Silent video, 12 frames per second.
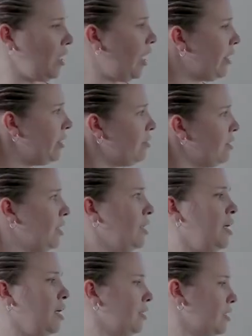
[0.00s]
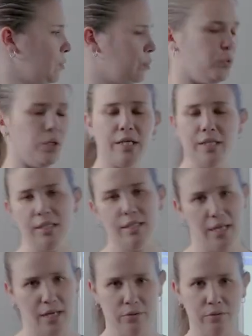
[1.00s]
Anything that's breaking
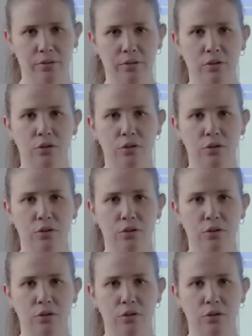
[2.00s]
down,